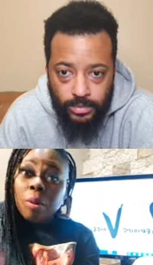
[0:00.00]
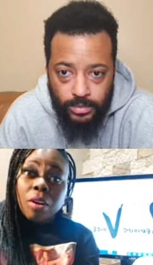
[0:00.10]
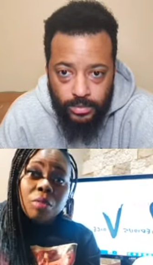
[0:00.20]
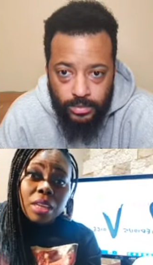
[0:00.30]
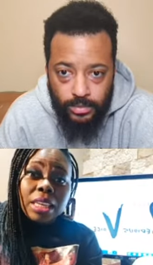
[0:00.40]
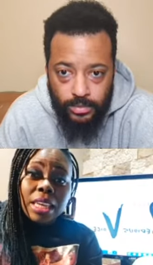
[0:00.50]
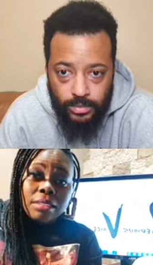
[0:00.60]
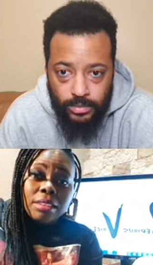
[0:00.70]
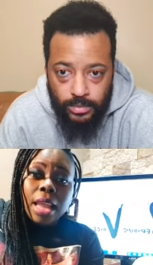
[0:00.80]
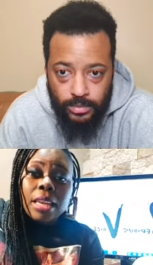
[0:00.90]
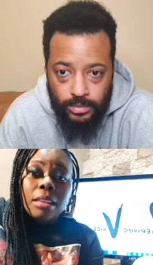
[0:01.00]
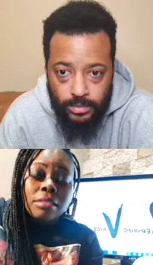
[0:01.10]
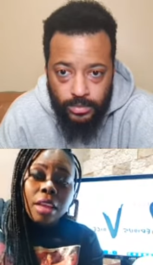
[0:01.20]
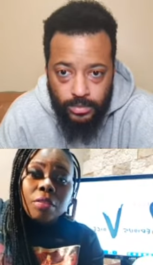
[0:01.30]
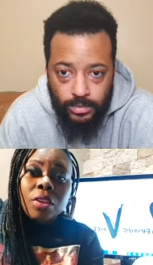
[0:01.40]
Speaker 1: her really get to that next
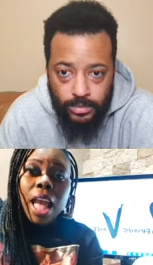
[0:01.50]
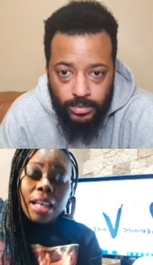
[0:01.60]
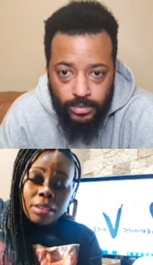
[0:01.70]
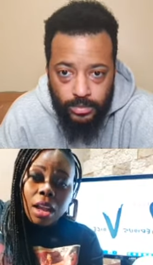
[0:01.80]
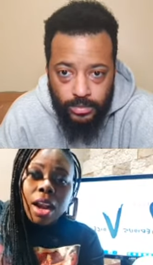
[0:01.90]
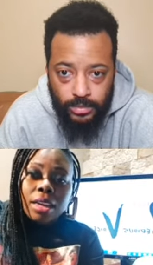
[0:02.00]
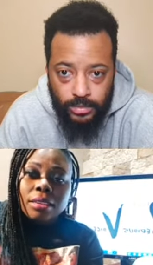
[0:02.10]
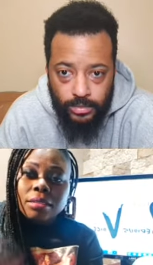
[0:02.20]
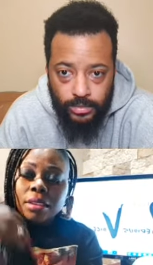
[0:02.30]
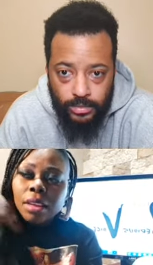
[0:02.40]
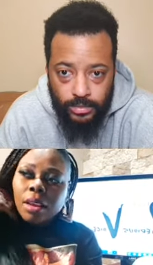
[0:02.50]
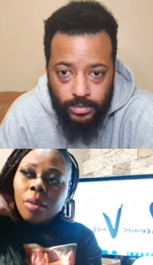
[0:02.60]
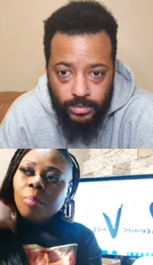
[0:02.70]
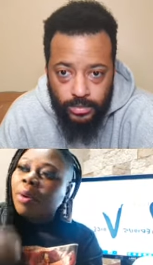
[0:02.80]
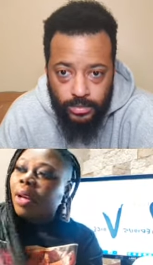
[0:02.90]
level as an artist.
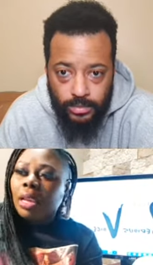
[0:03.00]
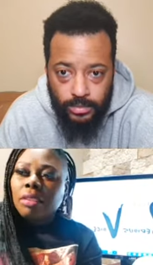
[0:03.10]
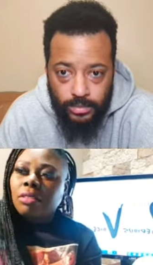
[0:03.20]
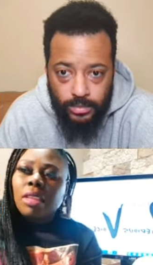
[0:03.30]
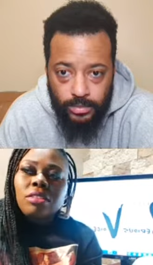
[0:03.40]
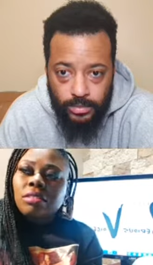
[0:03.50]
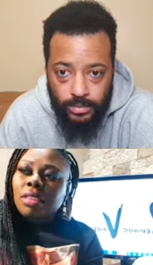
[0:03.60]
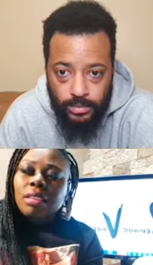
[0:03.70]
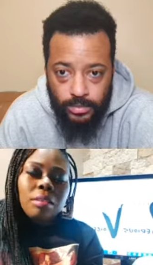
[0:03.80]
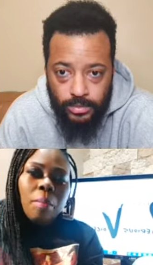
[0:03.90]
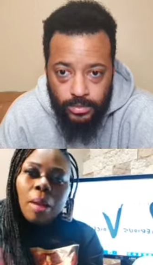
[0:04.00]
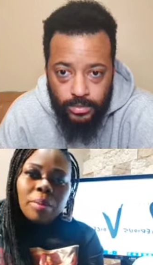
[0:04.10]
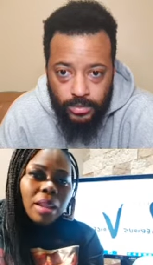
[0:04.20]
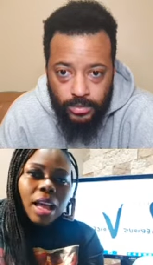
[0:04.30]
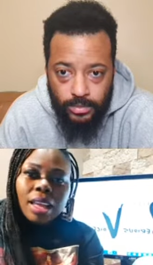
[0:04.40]
But it's it just it's in my
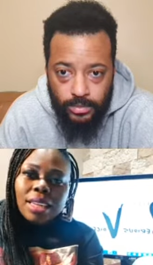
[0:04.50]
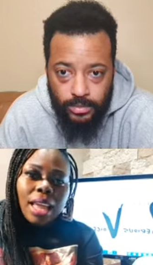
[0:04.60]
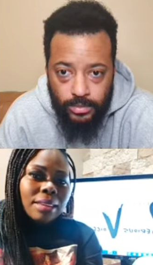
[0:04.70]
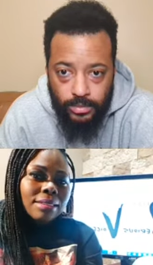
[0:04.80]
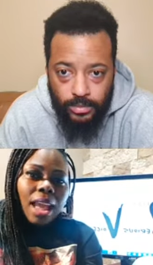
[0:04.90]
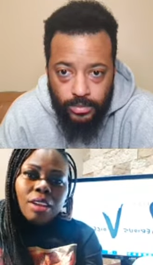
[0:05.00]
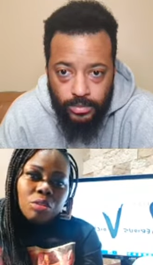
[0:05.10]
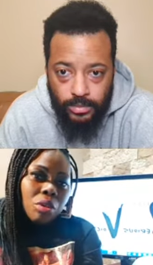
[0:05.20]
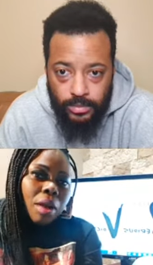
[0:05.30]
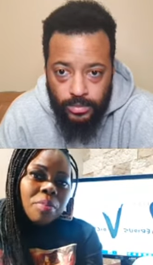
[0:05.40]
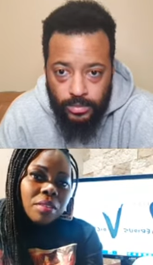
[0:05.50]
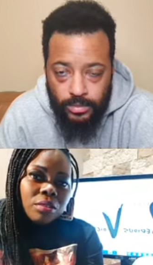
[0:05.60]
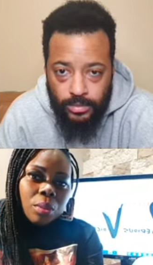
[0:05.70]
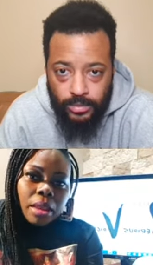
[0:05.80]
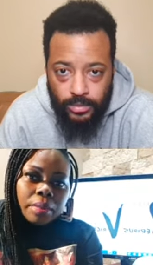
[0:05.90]
blood. Like I grew up this
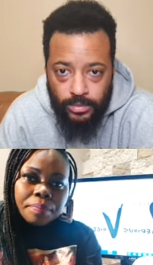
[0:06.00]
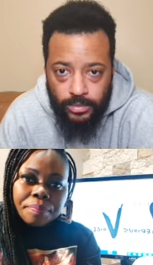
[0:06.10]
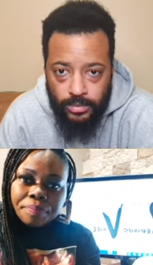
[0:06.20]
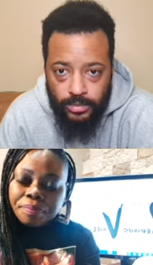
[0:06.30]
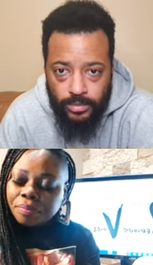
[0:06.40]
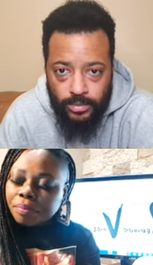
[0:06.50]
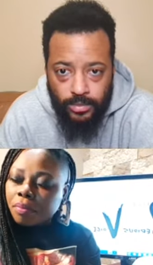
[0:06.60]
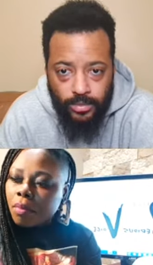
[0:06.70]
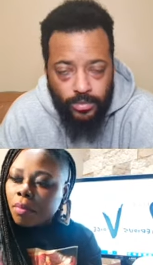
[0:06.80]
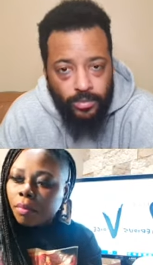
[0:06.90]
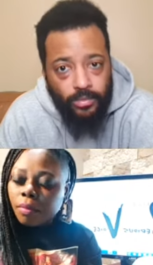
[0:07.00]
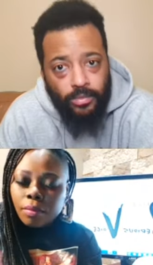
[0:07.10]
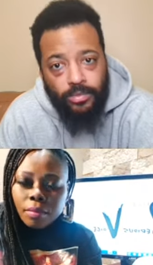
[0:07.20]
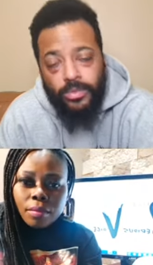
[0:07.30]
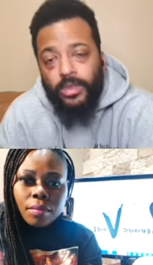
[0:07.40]
way.
Speaker 2: Mm. Mm.
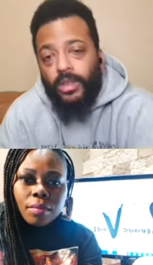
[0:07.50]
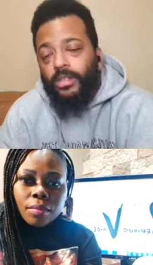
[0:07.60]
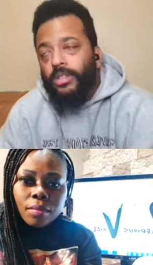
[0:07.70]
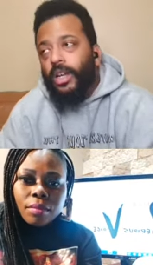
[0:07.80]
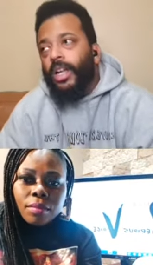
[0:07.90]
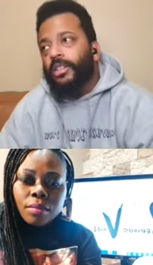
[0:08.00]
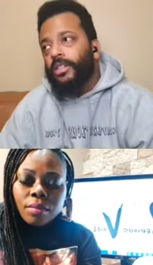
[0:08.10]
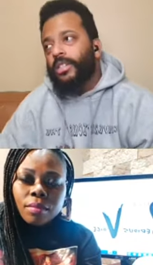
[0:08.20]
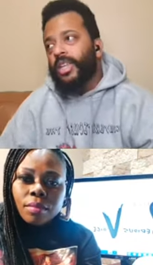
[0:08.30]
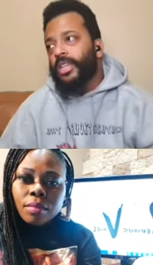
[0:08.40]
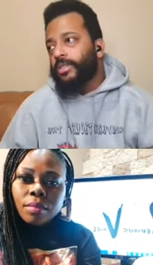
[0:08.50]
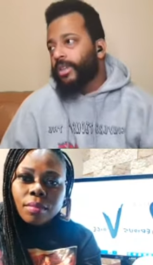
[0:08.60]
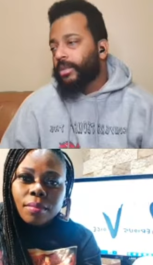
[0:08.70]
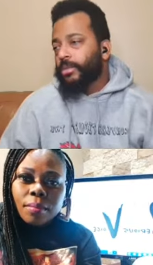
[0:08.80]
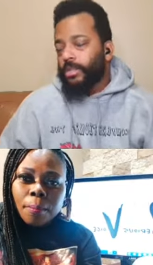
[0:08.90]
Shout out to the James
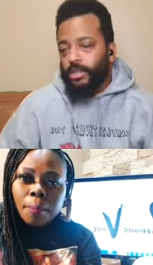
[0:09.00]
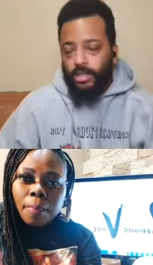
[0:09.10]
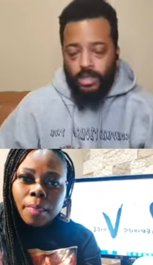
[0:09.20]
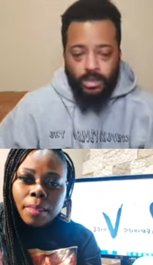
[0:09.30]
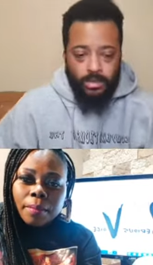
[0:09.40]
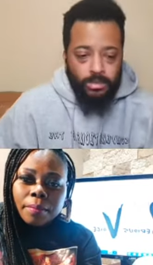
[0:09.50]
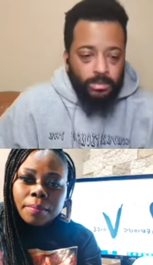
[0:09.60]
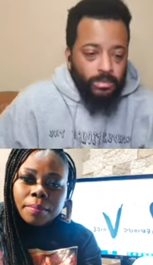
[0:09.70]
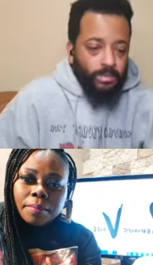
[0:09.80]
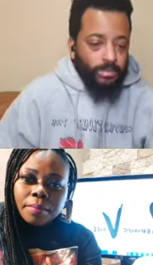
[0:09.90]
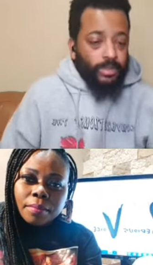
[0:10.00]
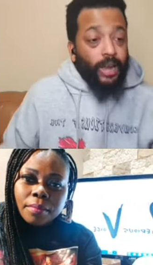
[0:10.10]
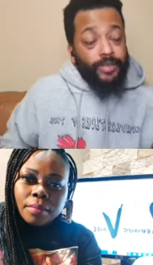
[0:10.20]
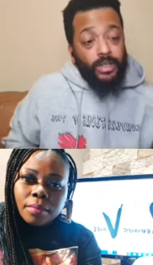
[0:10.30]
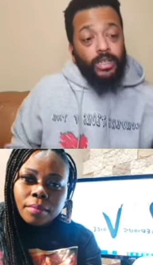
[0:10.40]
family. Um,
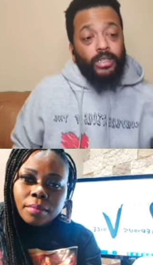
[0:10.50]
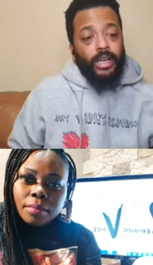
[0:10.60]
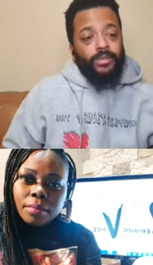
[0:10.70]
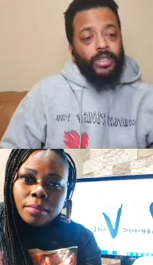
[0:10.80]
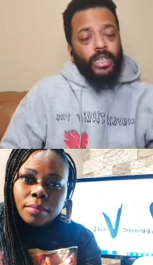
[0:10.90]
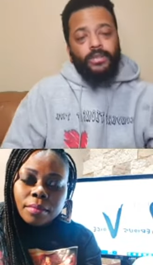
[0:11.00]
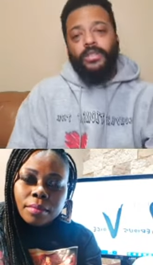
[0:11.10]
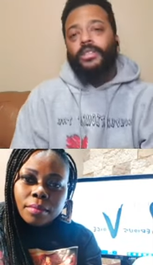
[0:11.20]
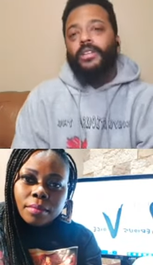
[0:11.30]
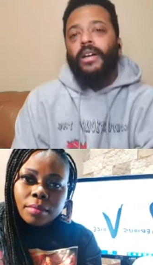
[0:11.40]
definitely, definitely givers.